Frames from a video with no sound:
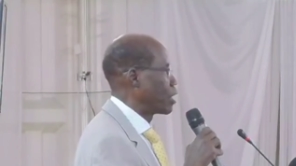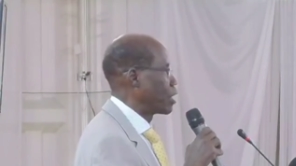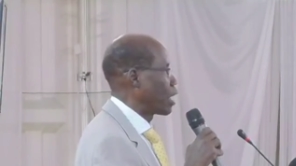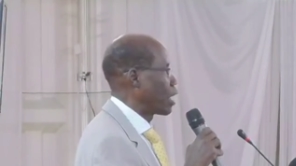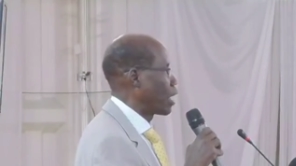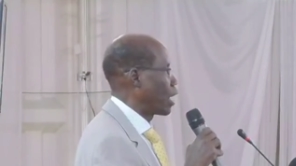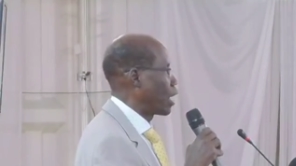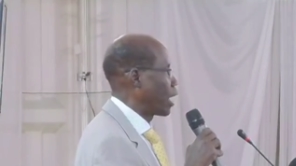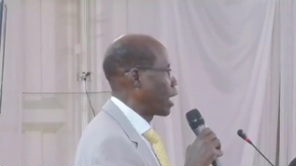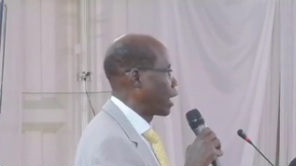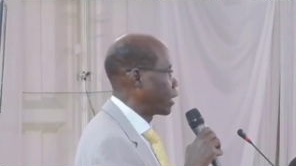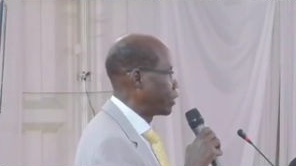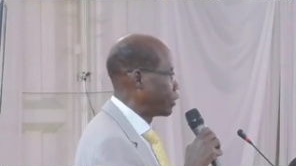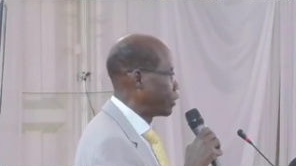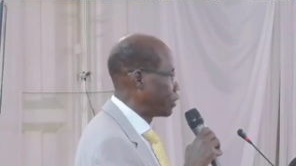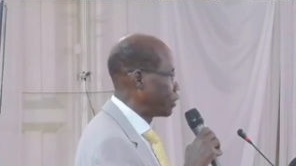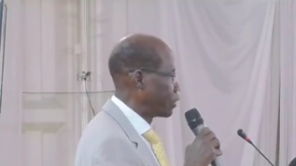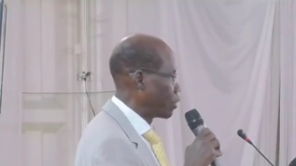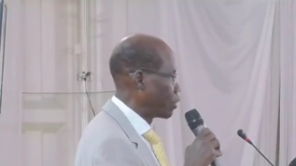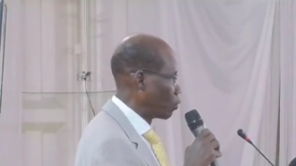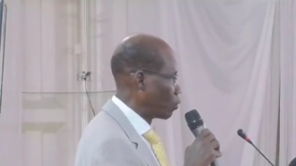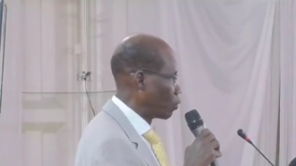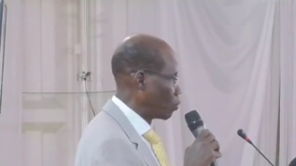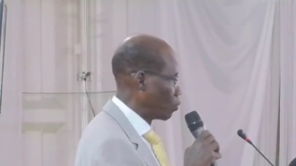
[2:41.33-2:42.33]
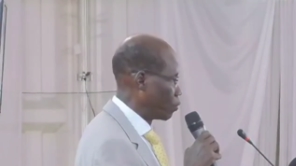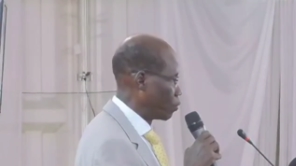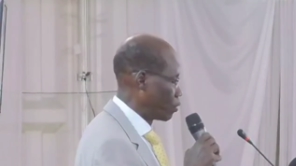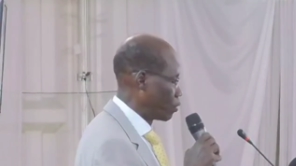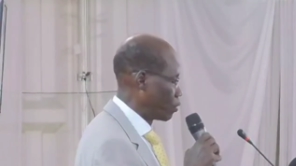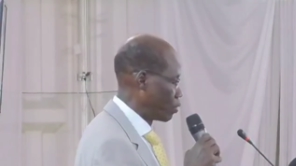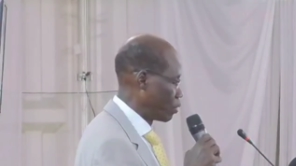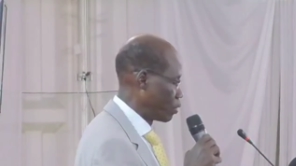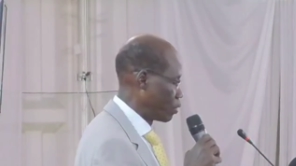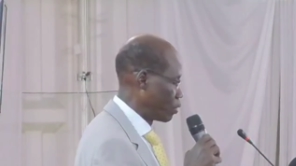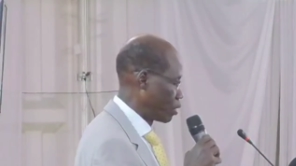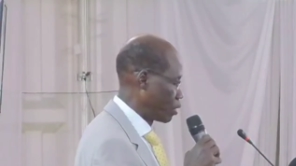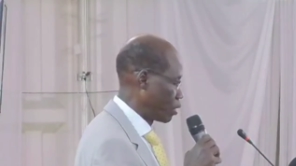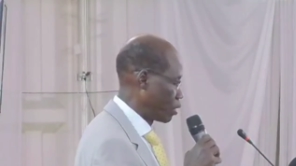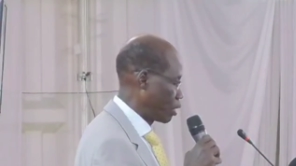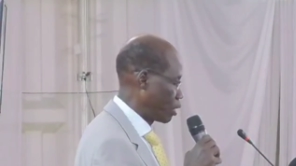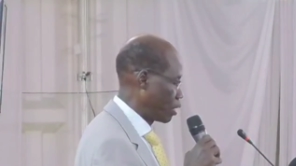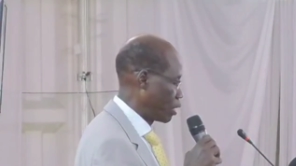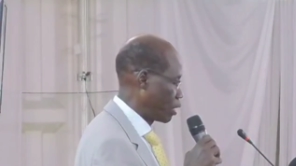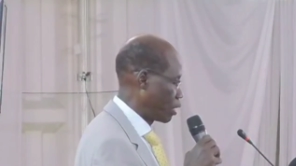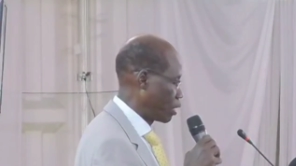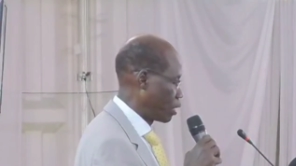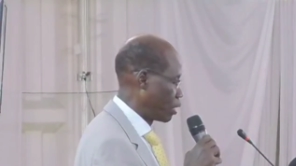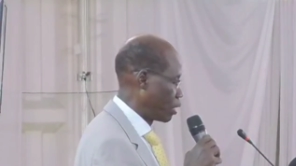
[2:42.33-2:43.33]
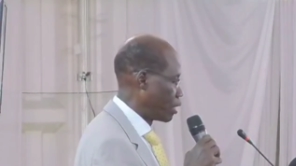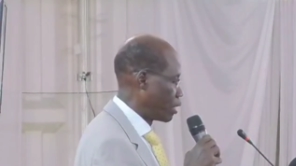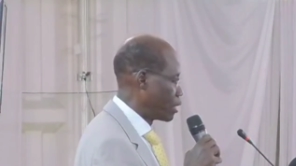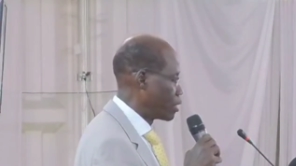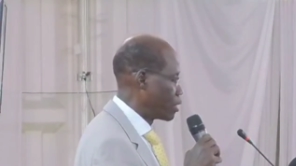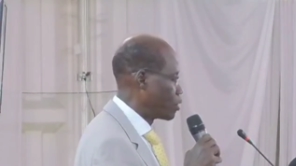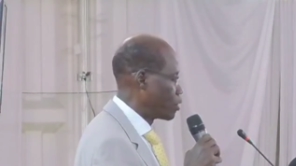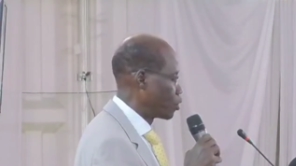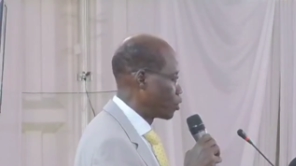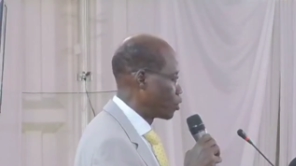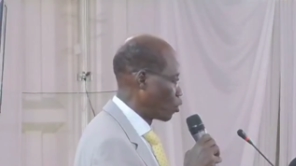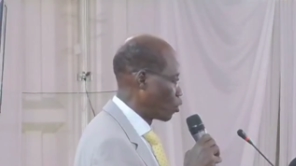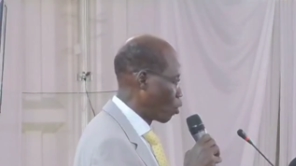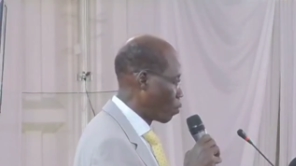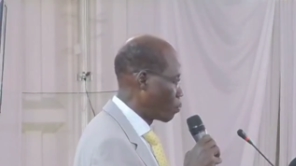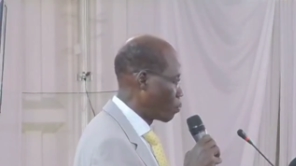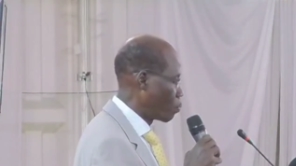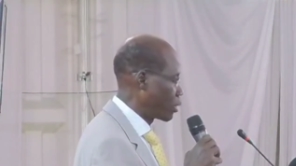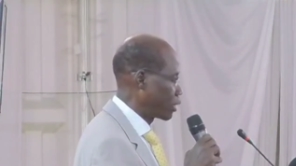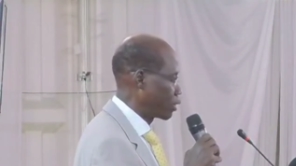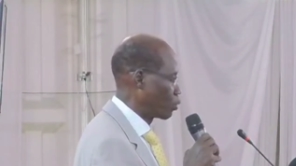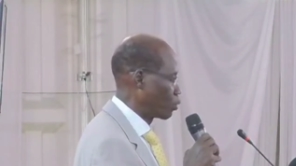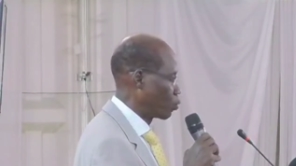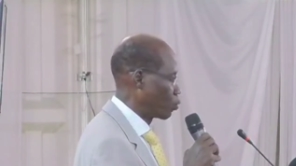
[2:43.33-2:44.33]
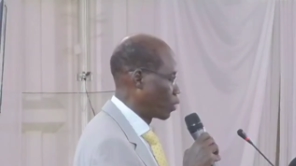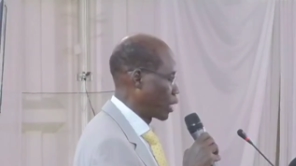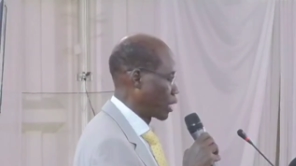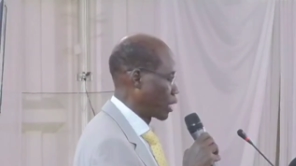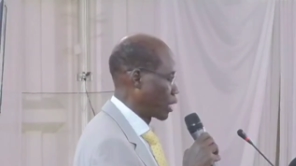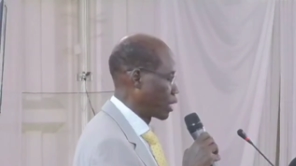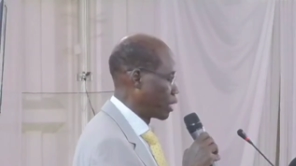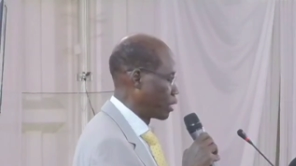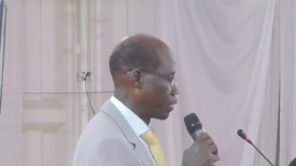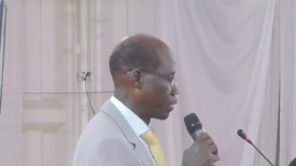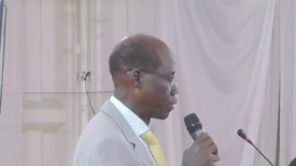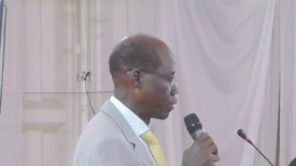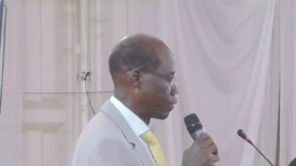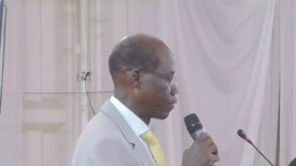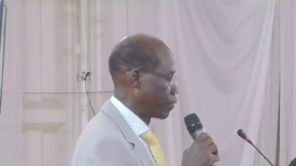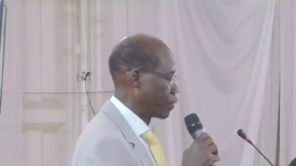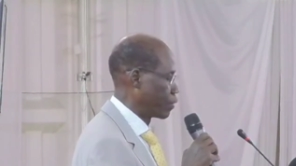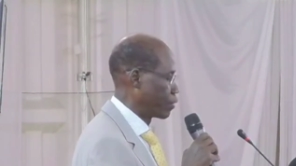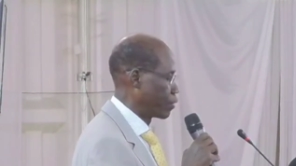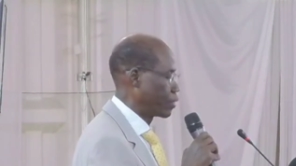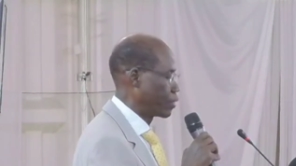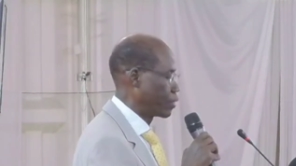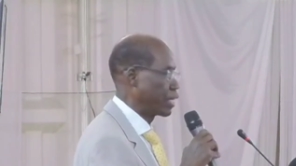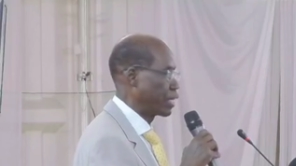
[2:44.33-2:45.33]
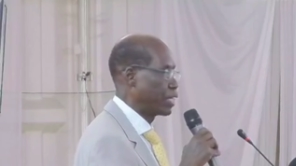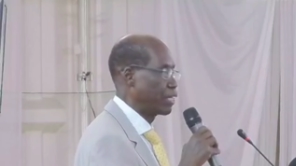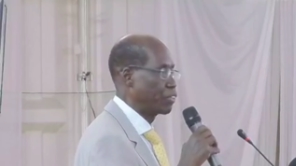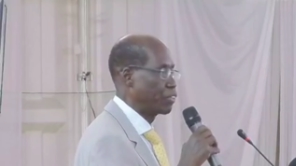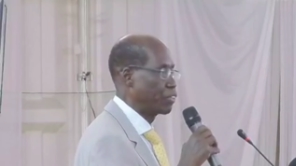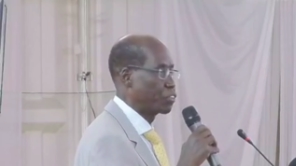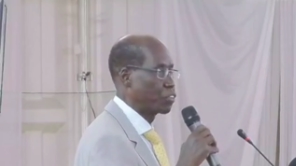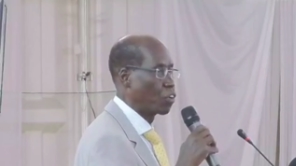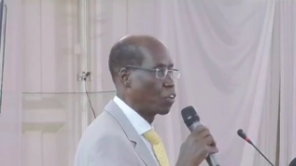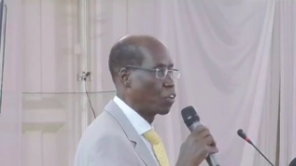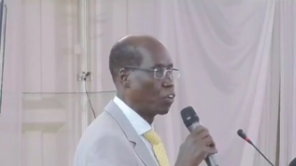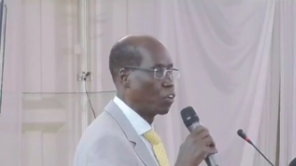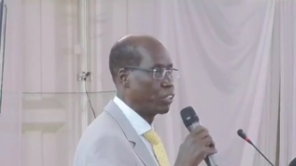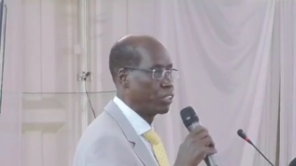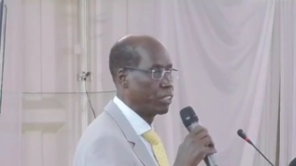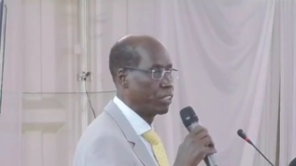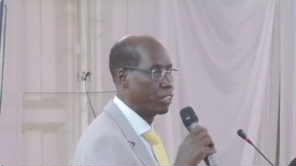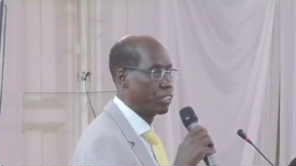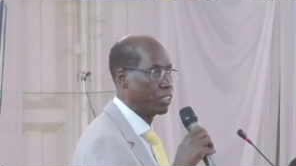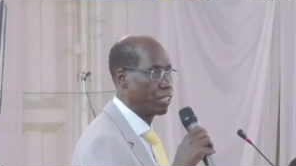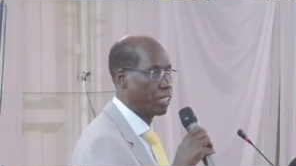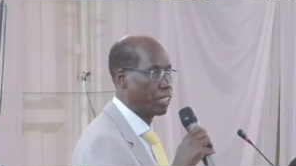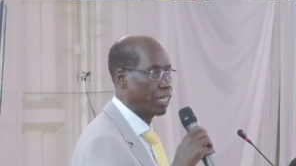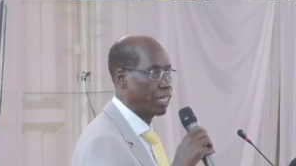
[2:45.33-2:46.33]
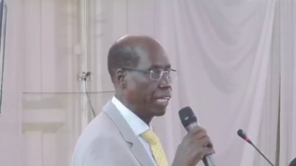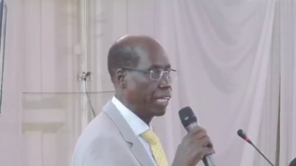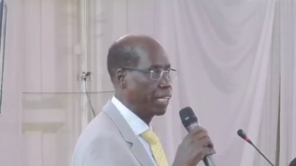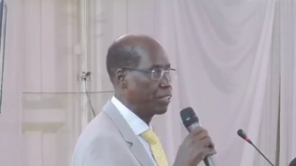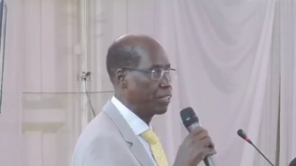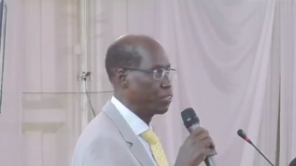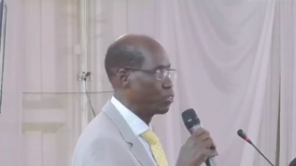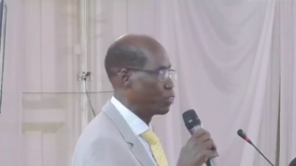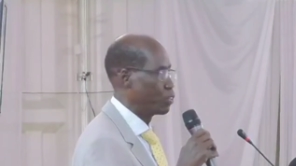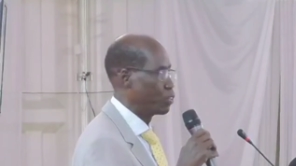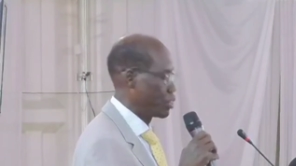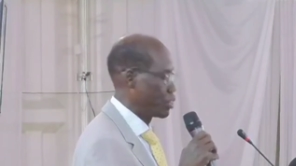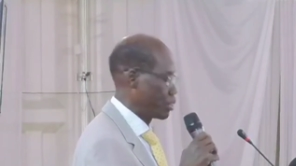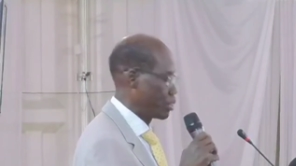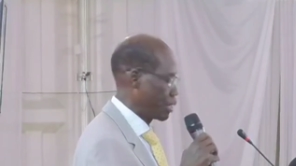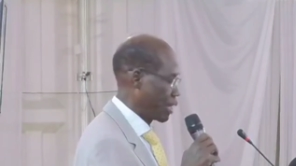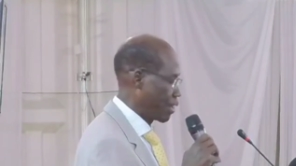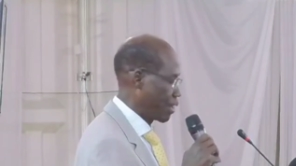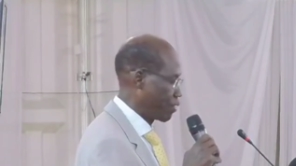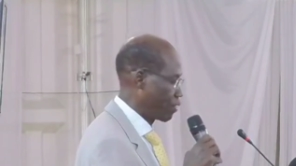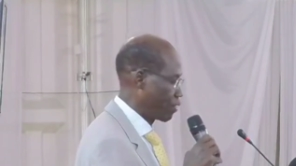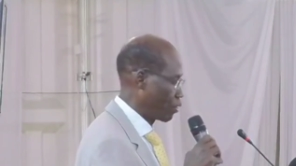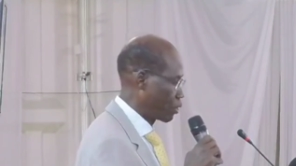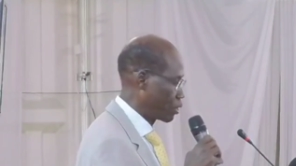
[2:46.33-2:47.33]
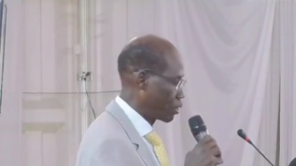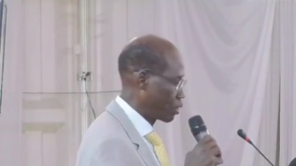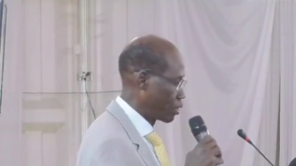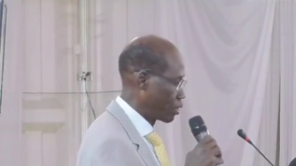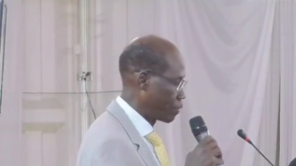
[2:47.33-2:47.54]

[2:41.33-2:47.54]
I know so much work that has gone into this effort.